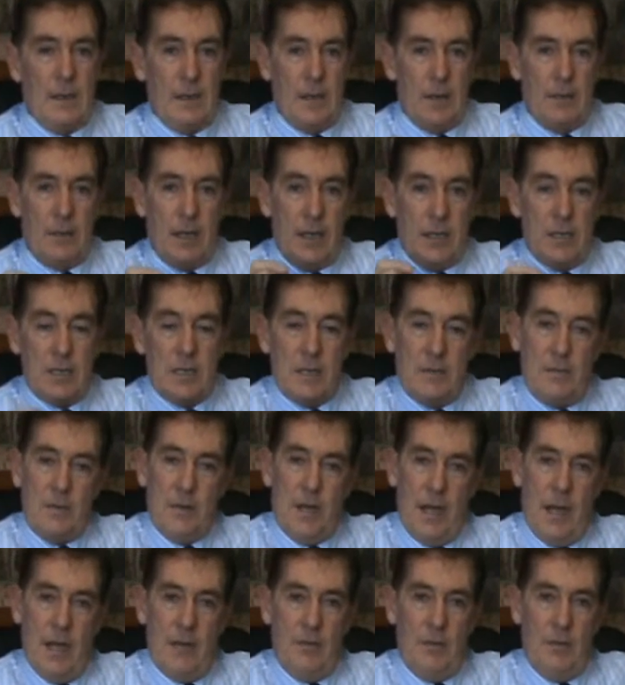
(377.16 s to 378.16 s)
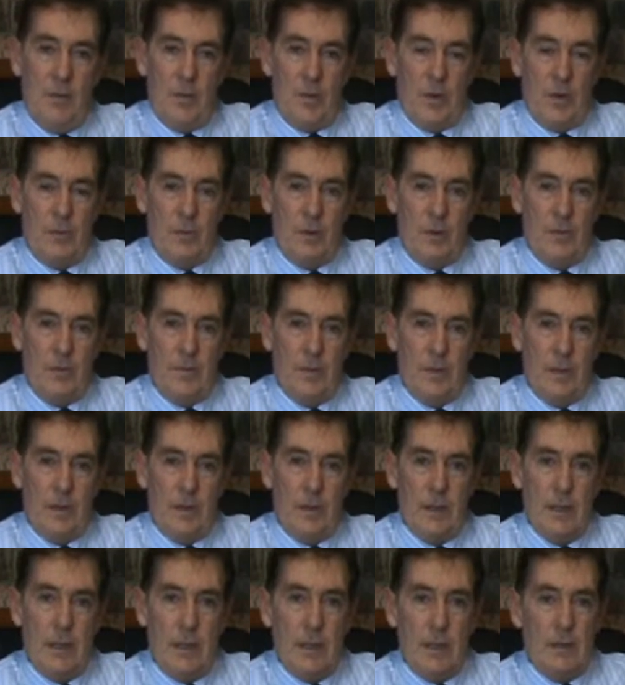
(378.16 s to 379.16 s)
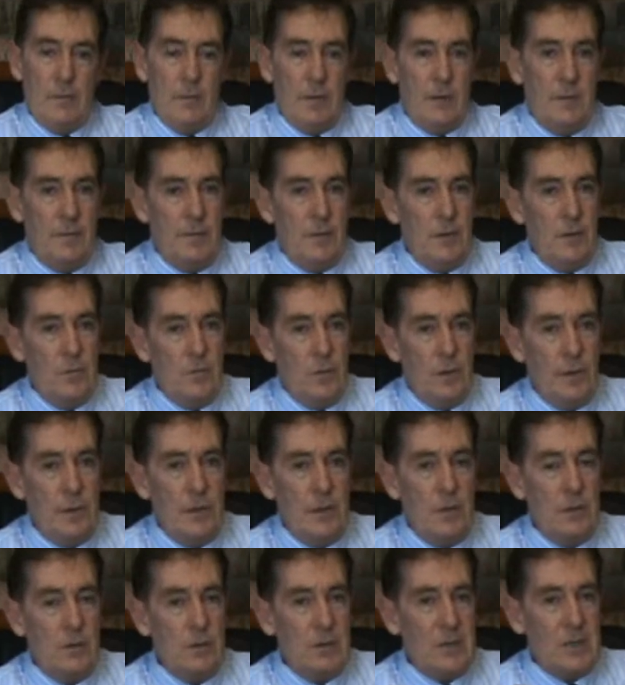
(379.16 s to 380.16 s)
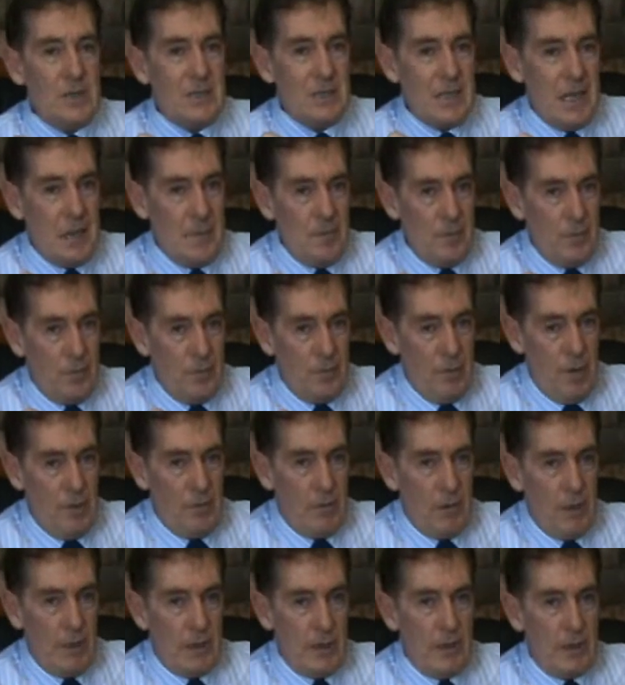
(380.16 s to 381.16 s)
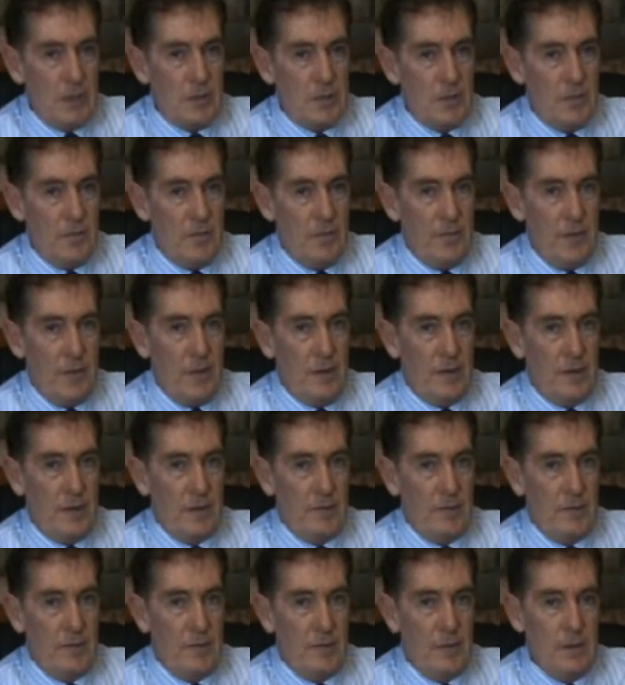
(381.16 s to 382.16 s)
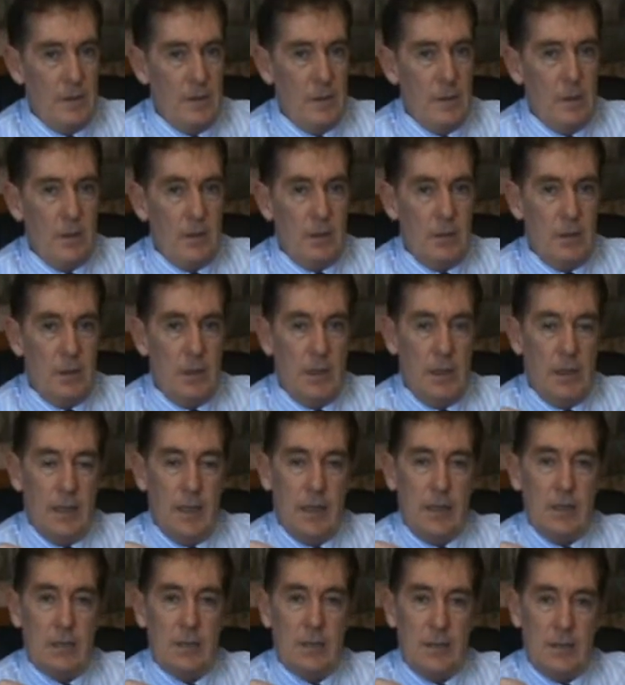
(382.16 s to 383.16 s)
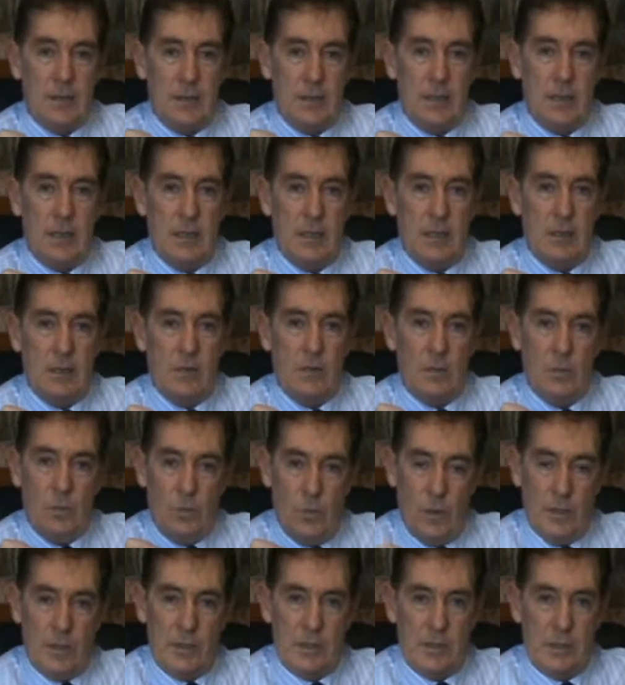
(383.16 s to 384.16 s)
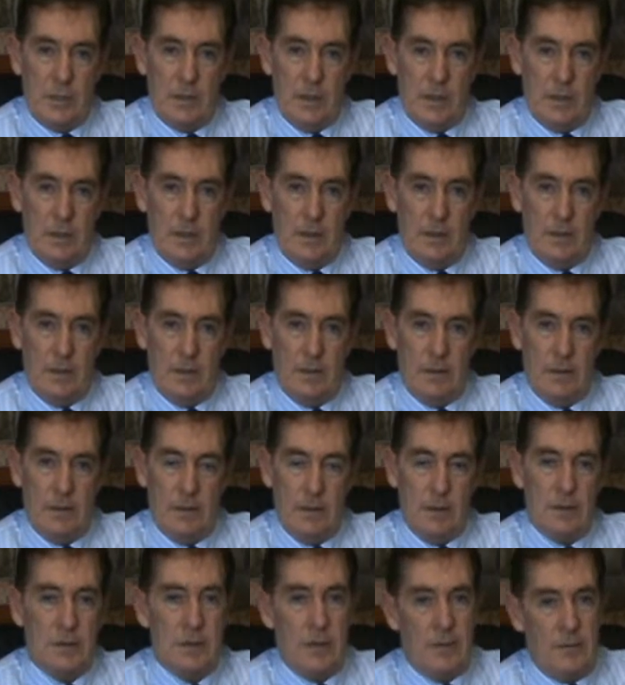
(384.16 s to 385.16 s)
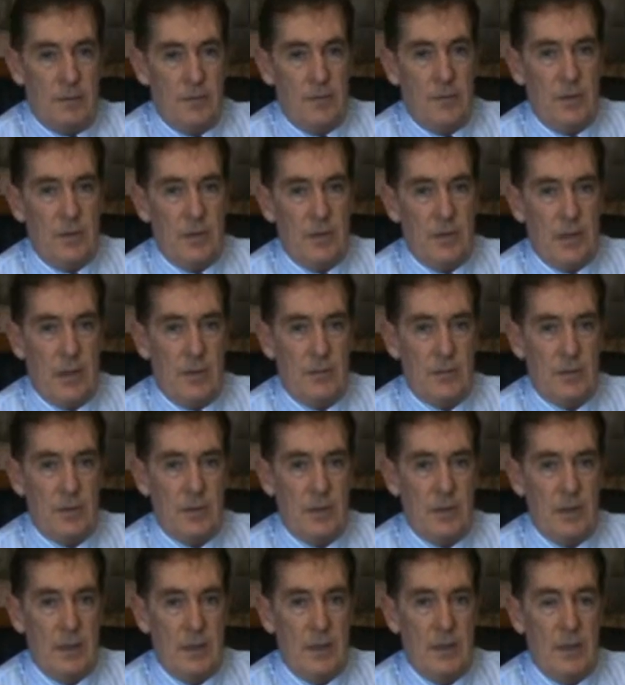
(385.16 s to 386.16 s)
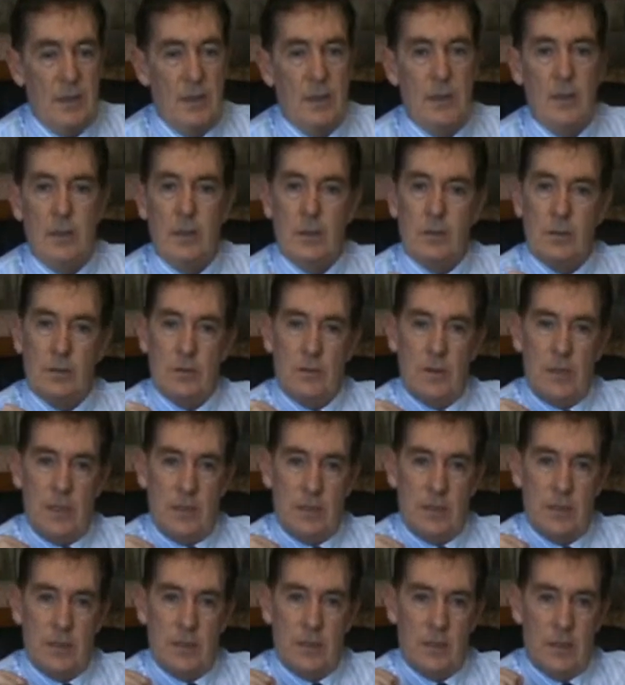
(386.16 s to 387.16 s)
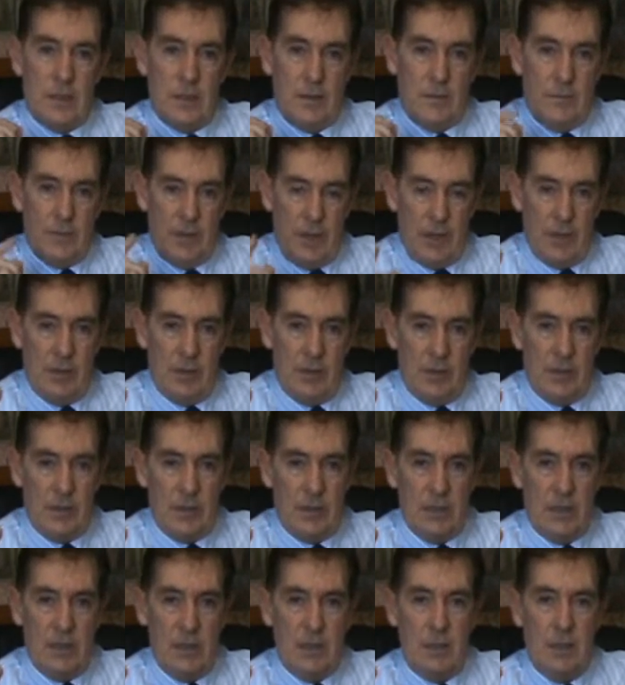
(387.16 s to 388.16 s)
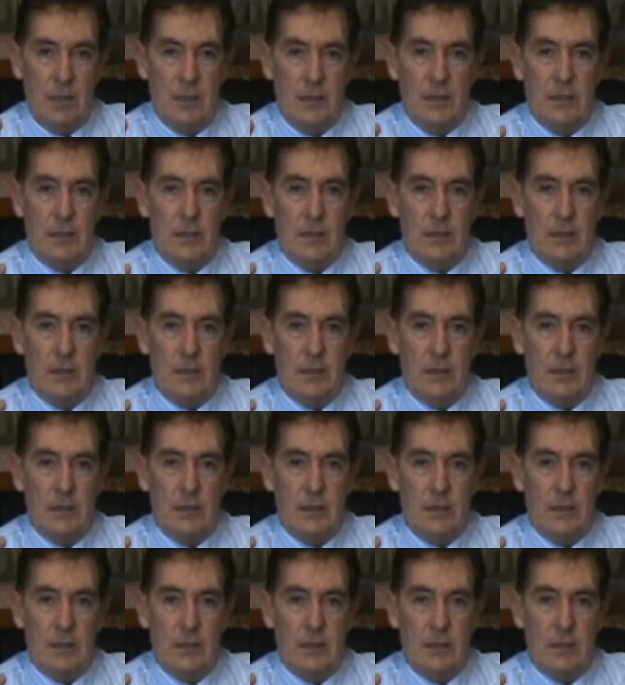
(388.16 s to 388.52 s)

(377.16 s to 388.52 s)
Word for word: Now, that's if you have a problem. But if you want to use it temporarily as a preventative, you can actually take it once a day instead of 3 times a day. So that's the vitamin C,